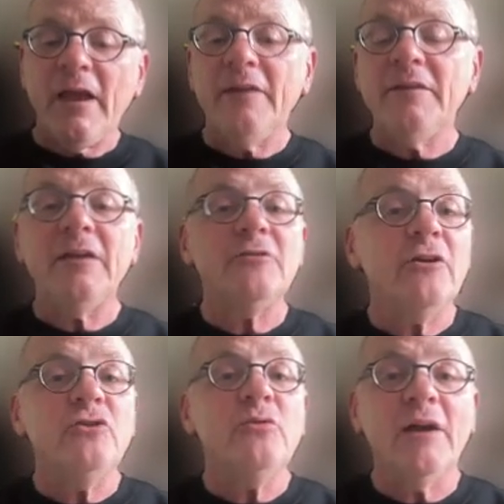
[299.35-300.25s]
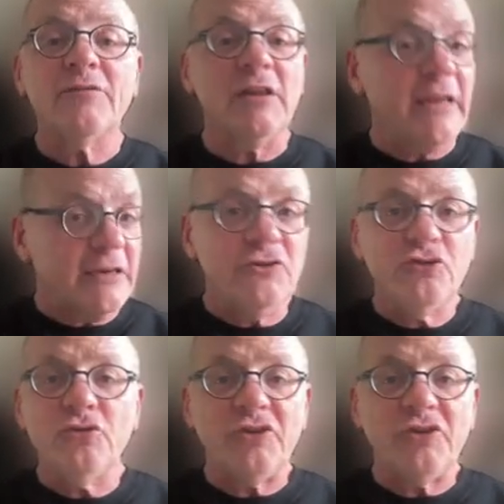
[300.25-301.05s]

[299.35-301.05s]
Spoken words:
and then you have collected your